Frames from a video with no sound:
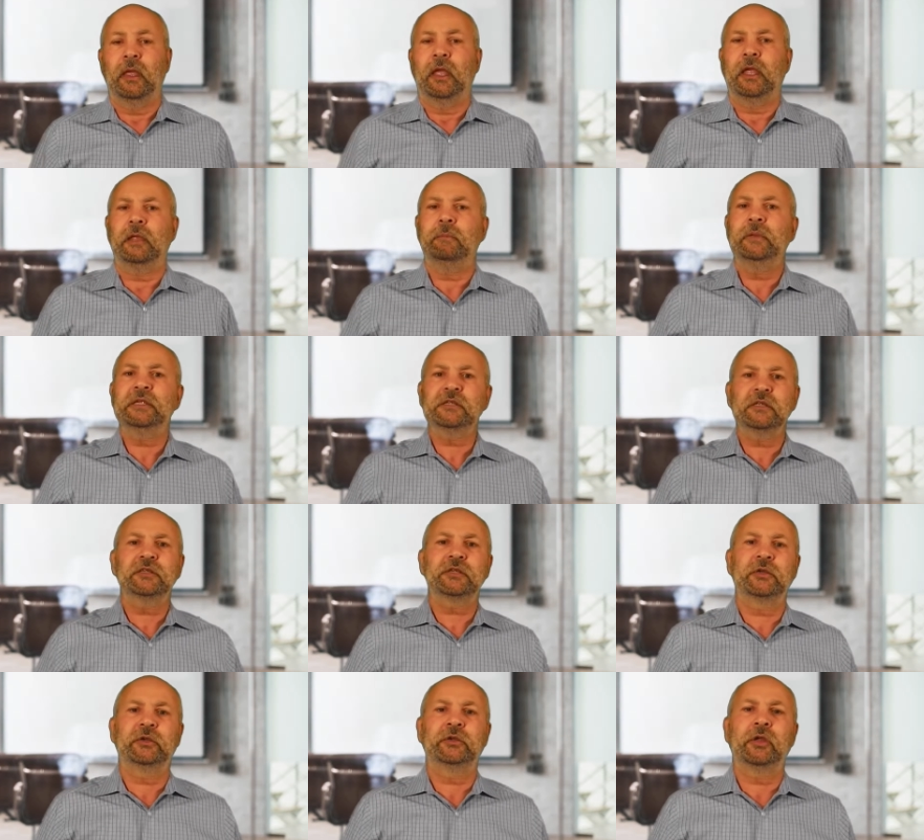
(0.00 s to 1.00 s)
A
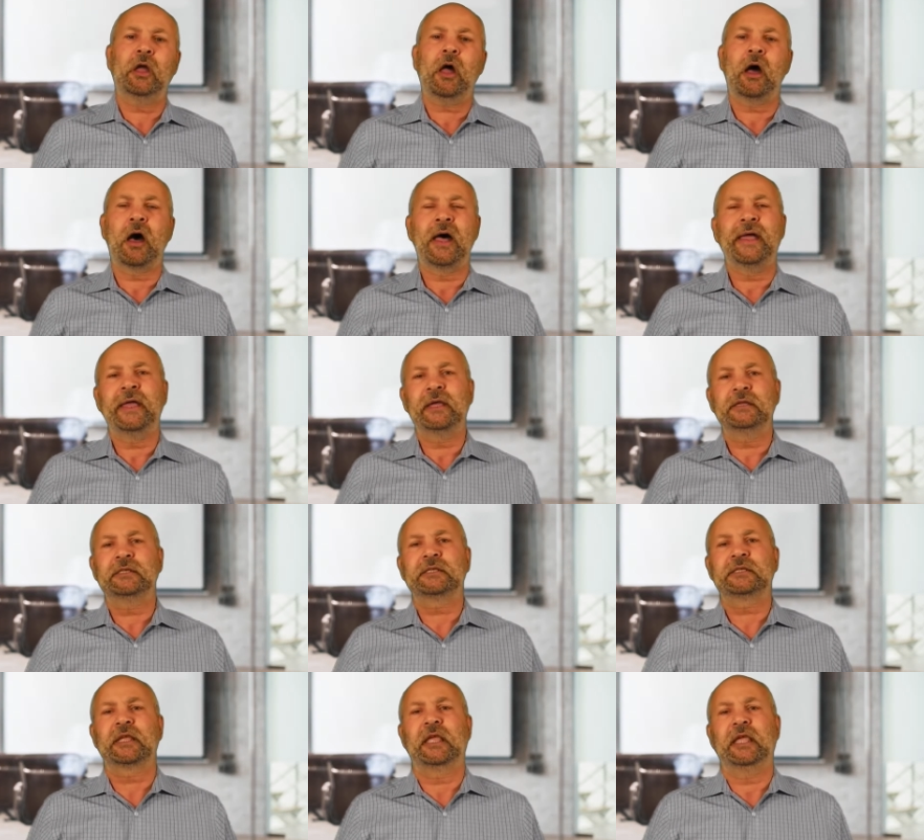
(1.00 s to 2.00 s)
business owner
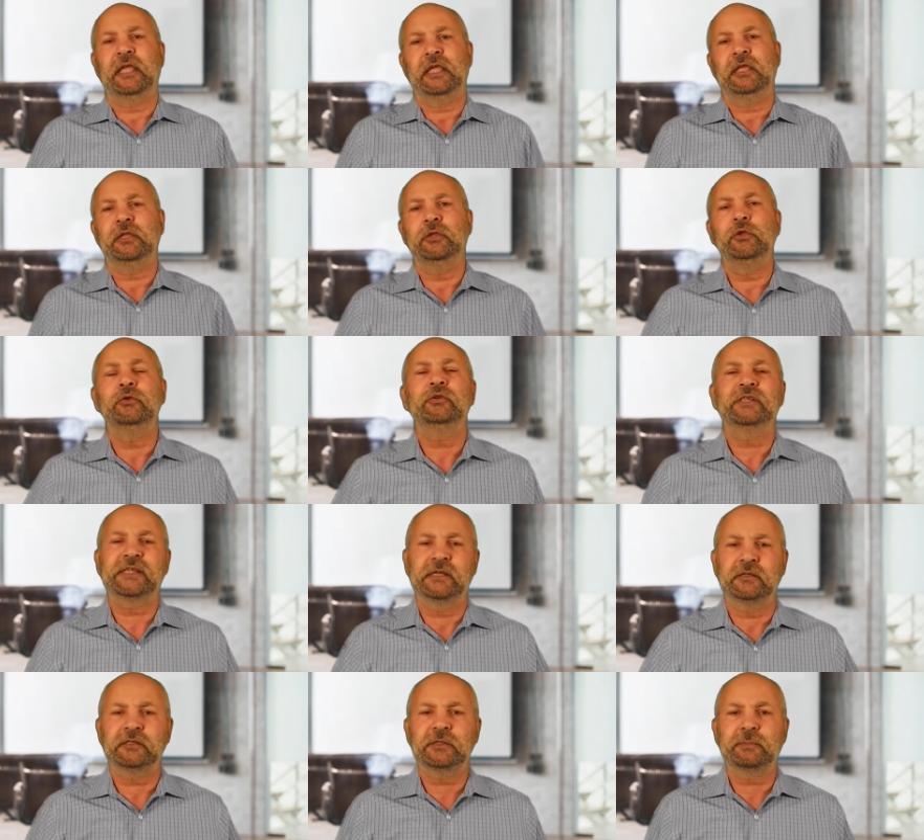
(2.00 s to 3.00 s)
hires a new
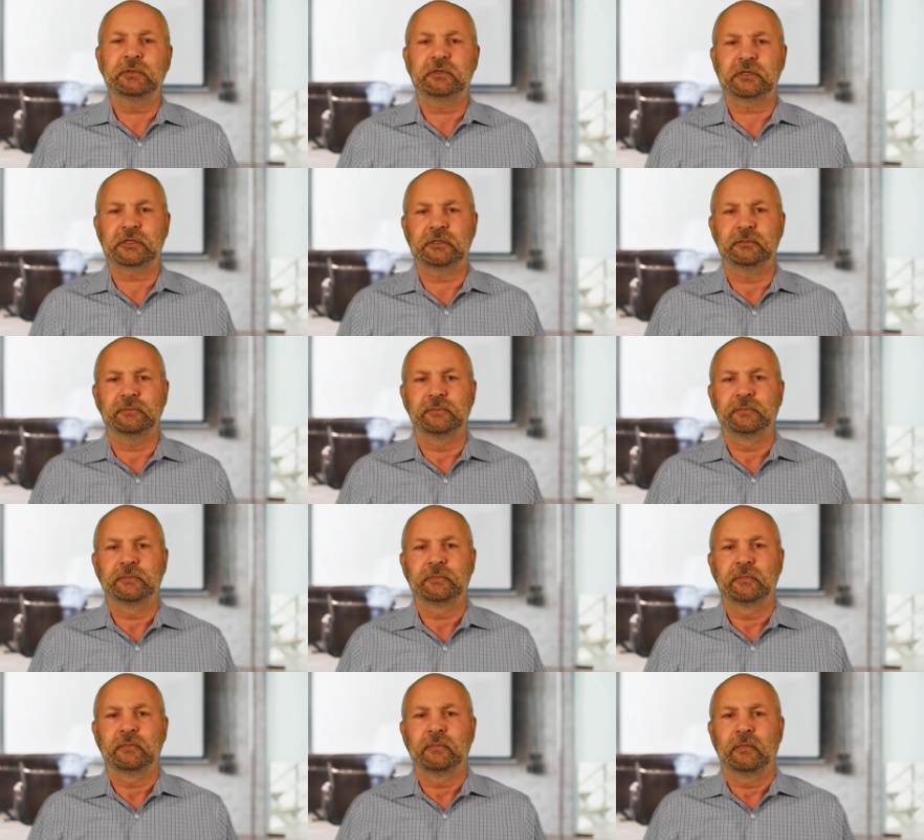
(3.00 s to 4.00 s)
salesperson.
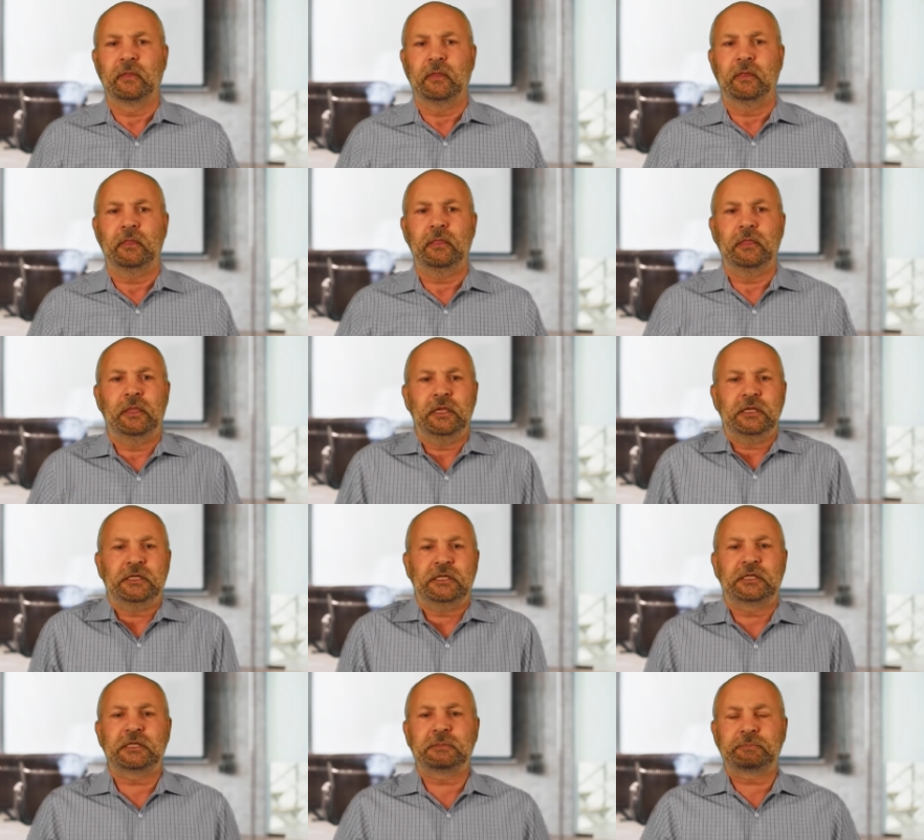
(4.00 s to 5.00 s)

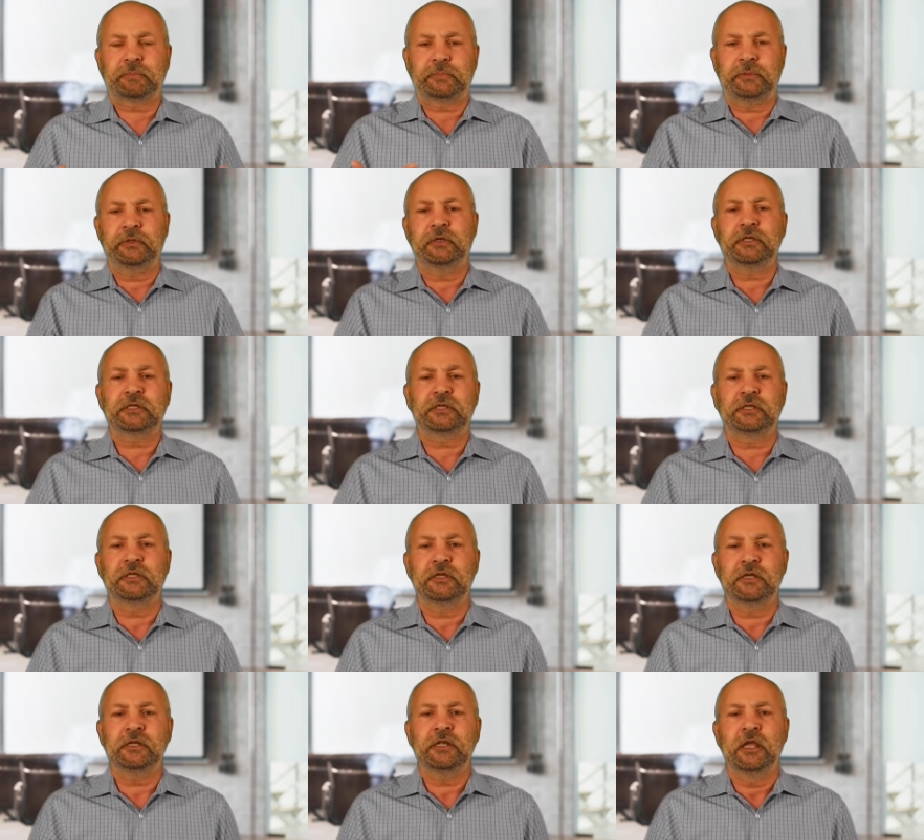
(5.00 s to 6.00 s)
This
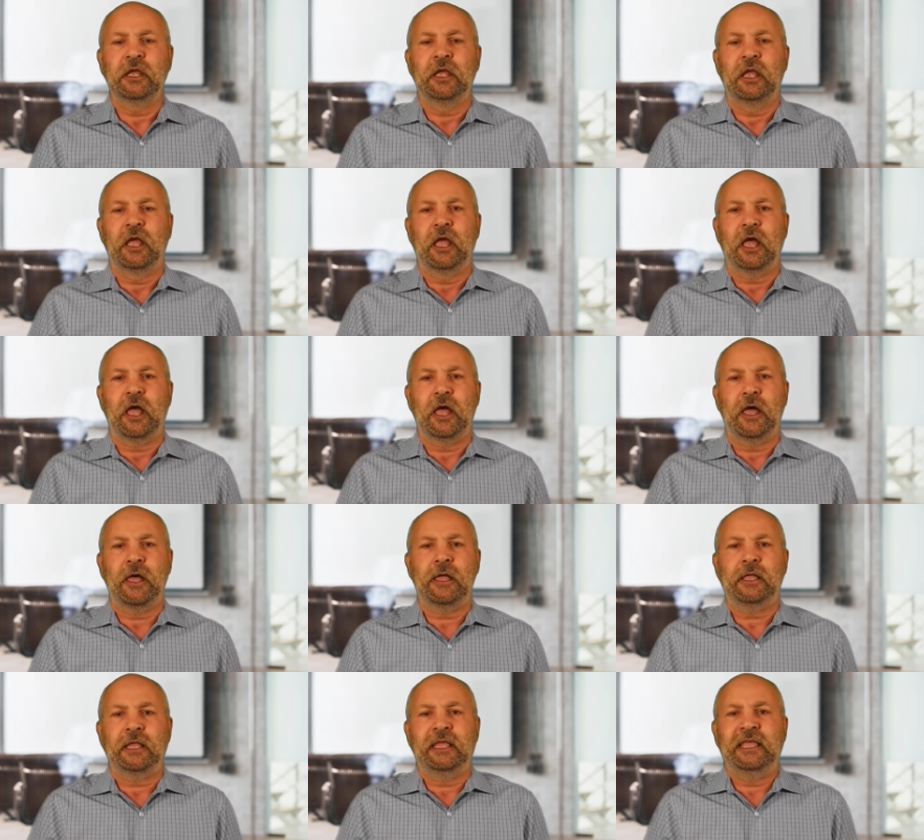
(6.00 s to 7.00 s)
person
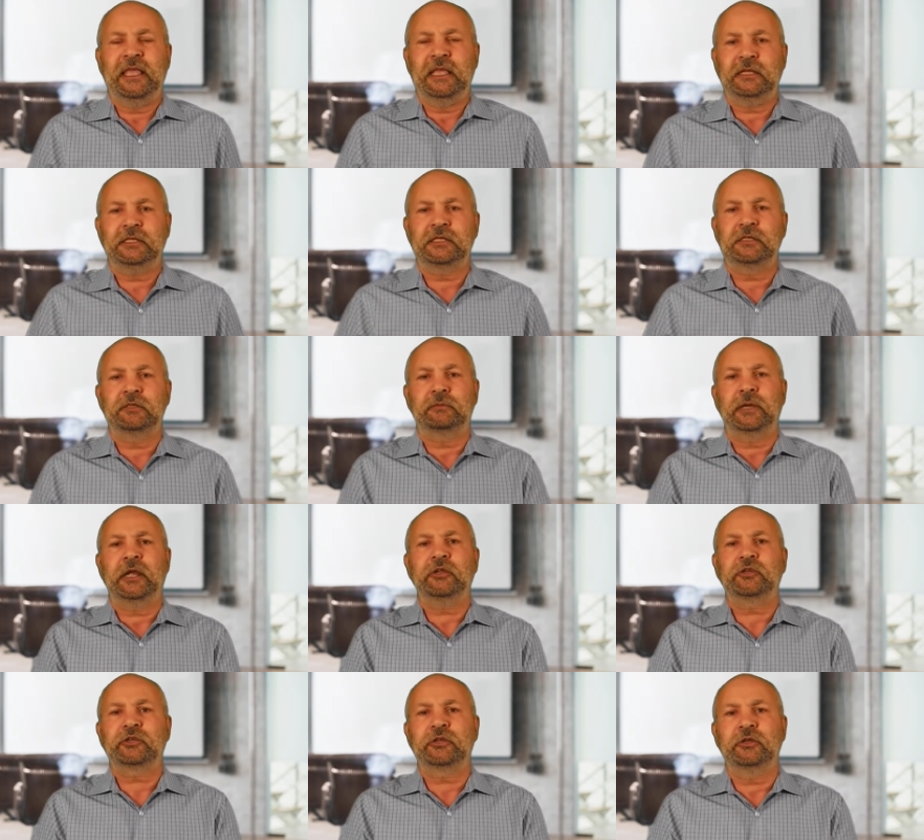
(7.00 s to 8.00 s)
gets
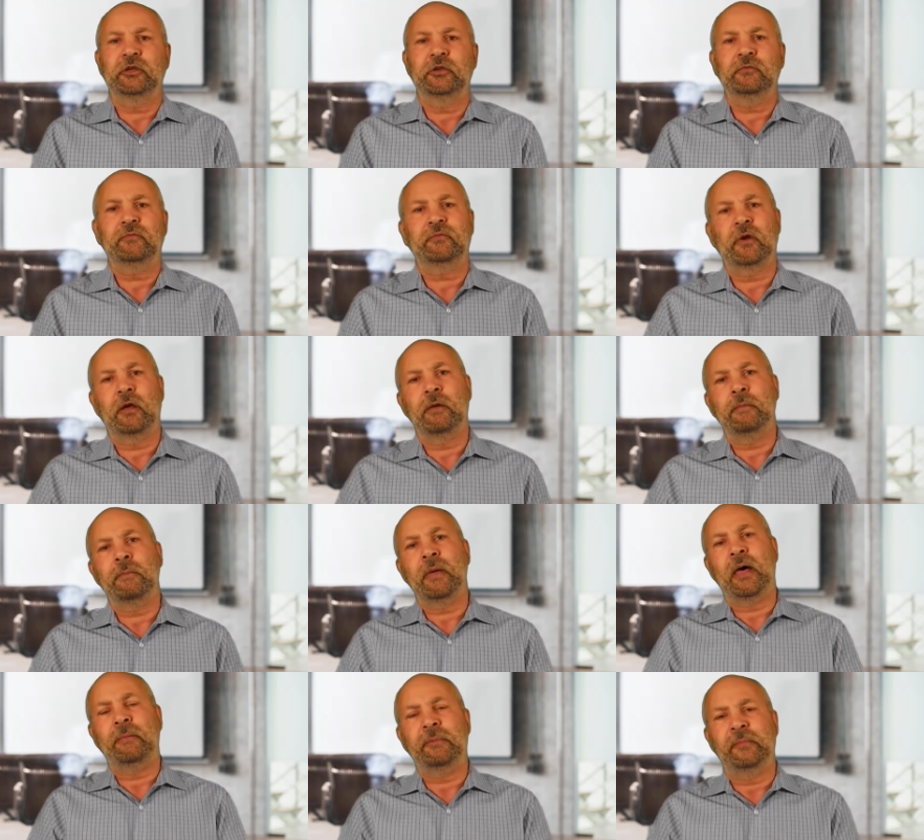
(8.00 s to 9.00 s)
direction from
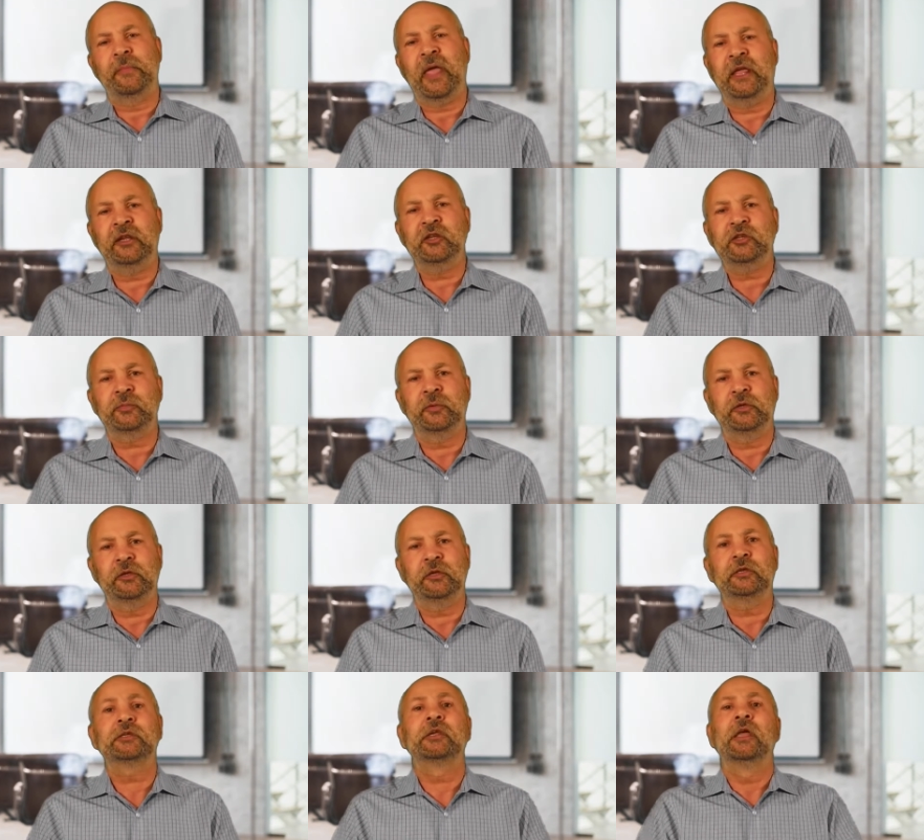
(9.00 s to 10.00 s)
upper
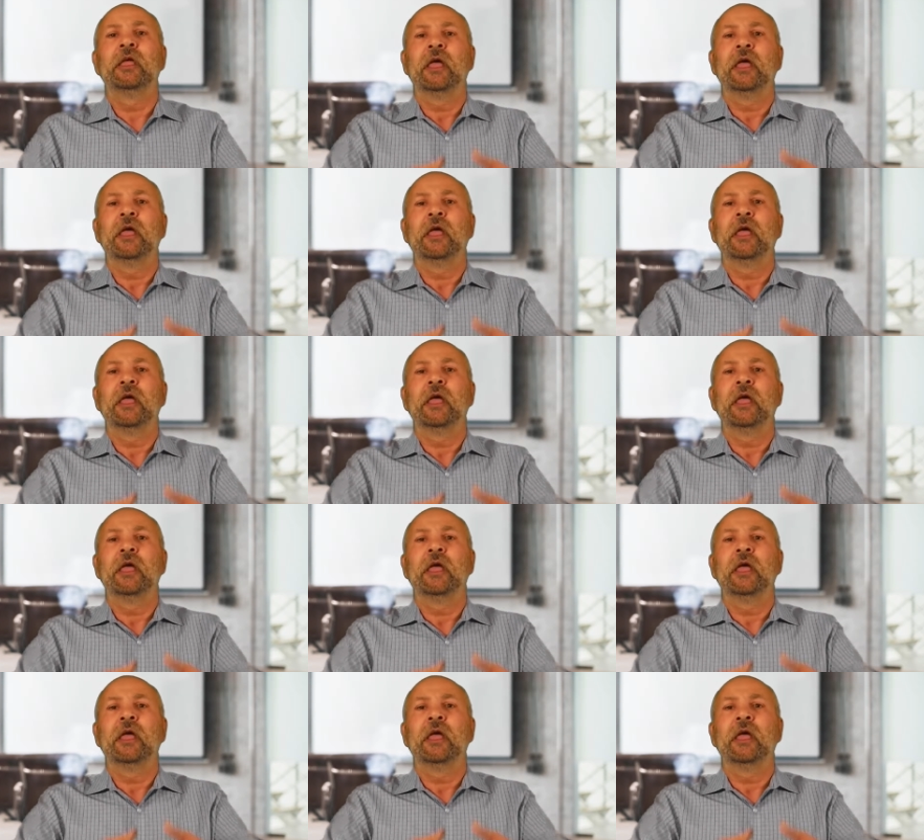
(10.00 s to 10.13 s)
management